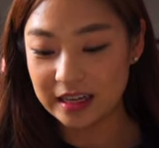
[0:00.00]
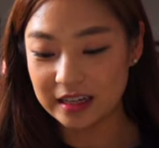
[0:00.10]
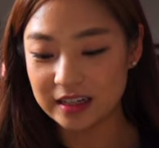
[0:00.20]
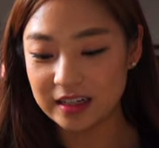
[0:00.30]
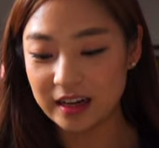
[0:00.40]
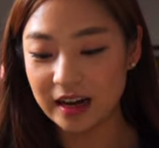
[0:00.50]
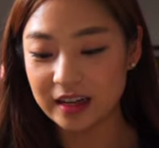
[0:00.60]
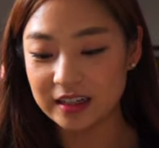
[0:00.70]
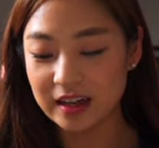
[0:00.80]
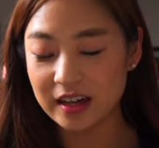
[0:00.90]
and
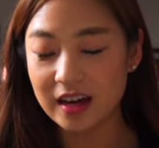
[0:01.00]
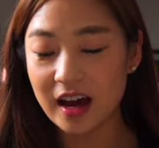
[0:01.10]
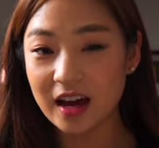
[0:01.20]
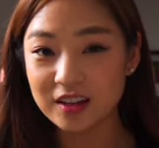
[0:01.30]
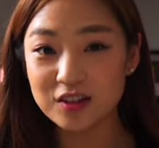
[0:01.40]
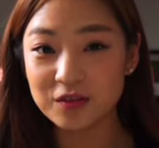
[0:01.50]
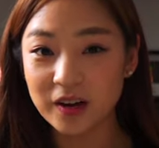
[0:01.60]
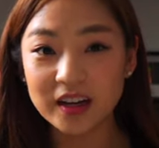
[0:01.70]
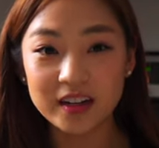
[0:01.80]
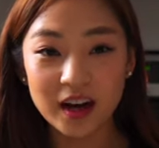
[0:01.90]
I had to
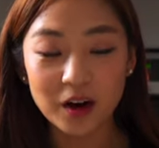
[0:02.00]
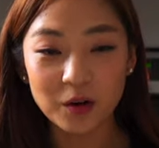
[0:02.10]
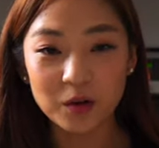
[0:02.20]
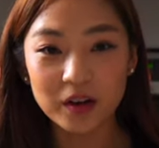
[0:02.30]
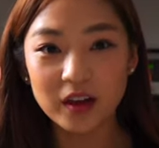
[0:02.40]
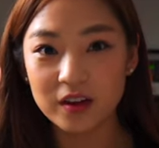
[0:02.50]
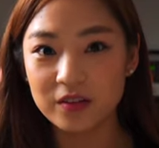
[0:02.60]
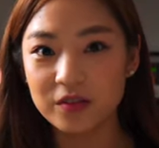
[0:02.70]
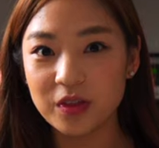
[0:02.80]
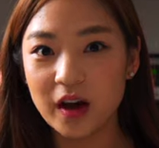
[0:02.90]
find out
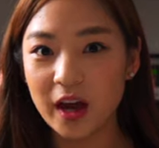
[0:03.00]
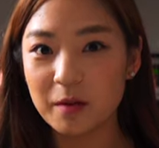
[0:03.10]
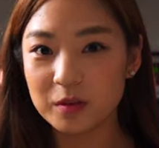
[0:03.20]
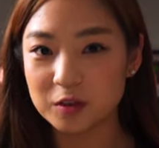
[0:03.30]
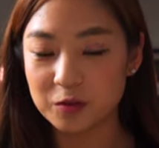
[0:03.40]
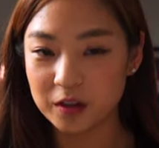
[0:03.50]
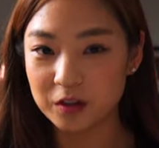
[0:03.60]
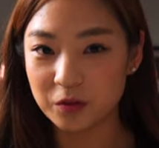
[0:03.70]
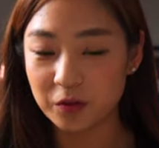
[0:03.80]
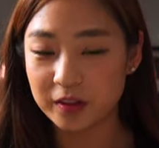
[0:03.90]
if the hype is
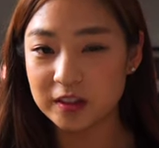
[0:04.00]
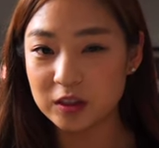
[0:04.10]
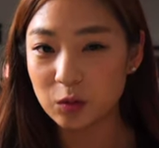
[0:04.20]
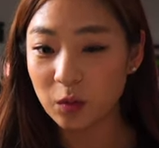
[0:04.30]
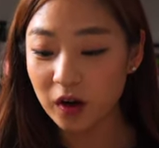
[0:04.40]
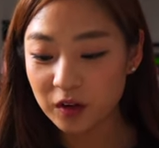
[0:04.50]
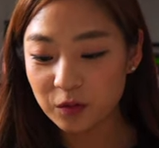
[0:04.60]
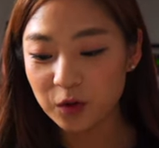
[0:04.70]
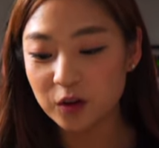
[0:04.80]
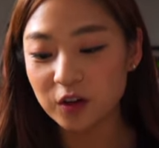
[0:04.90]
real for these
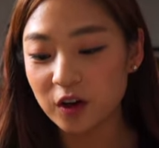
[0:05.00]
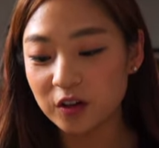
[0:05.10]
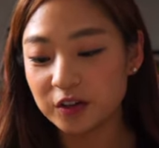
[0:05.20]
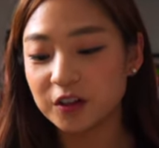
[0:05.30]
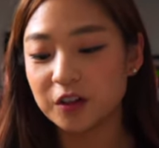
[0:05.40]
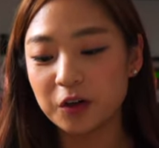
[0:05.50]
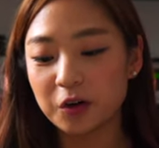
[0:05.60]
$24